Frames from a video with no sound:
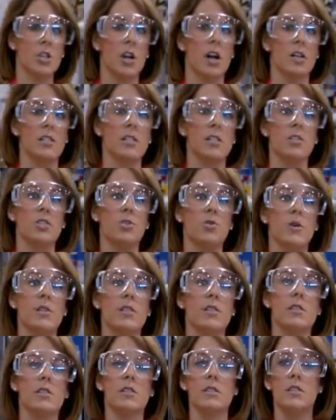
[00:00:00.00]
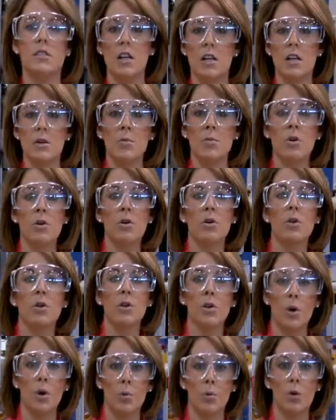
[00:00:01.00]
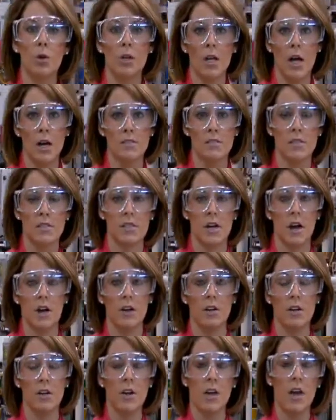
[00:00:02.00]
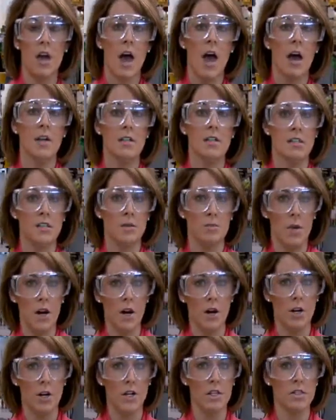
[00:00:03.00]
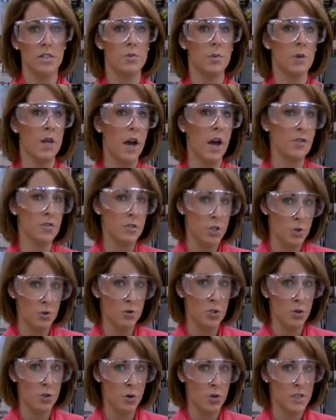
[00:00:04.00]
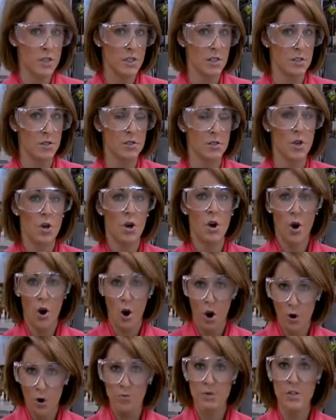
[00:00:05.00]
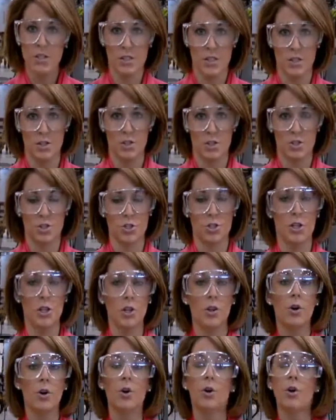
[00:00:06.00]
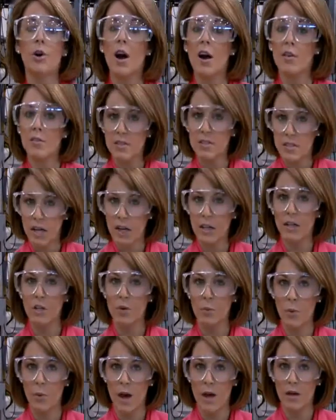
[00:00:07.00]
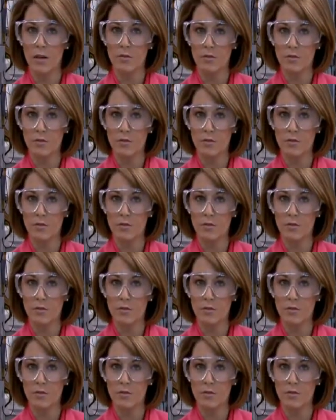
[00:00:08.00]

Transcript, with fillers: us into a sustainable global lifestyle. And as Americans, we have two choices own this industry or have it taken away.